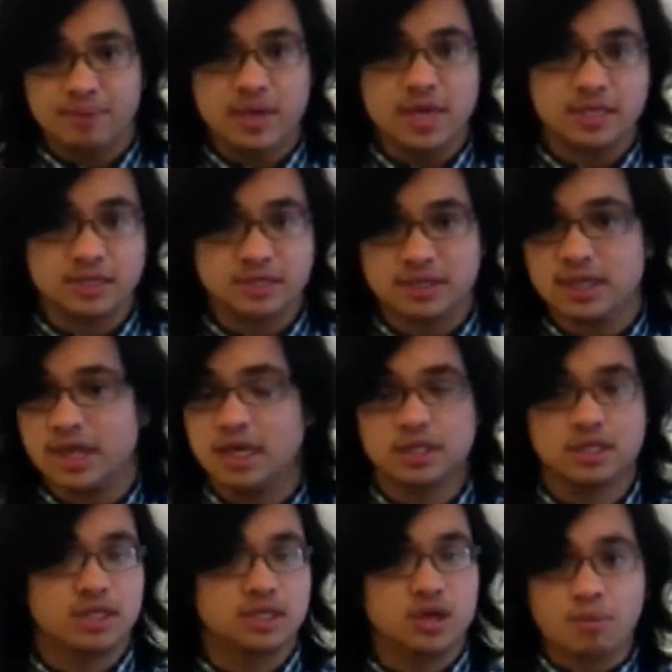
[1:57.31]
personal touch.
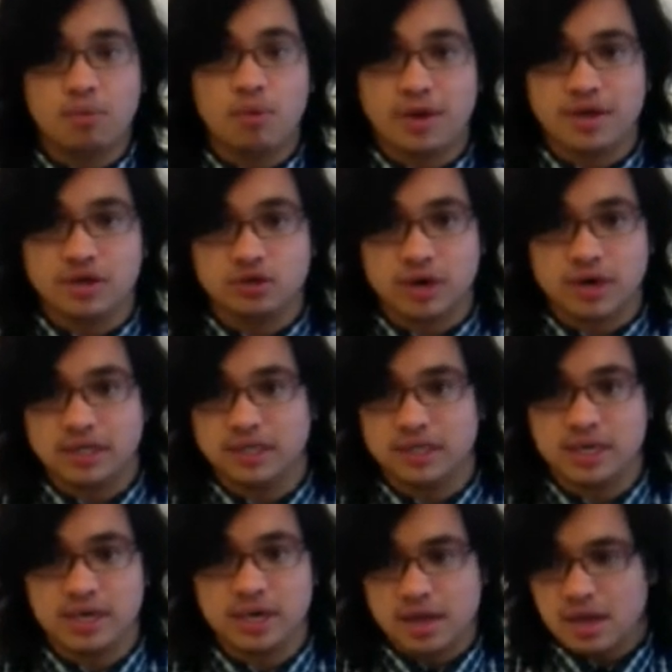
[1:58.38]
There's no point in trying
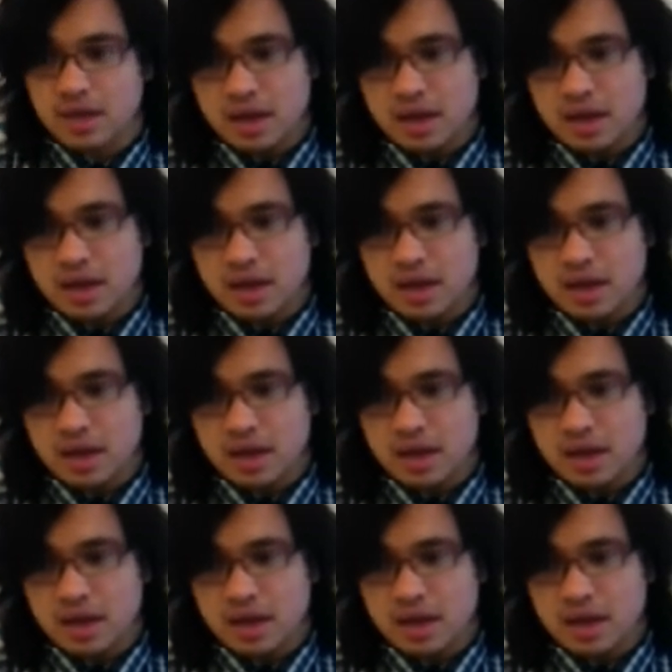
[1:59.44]
to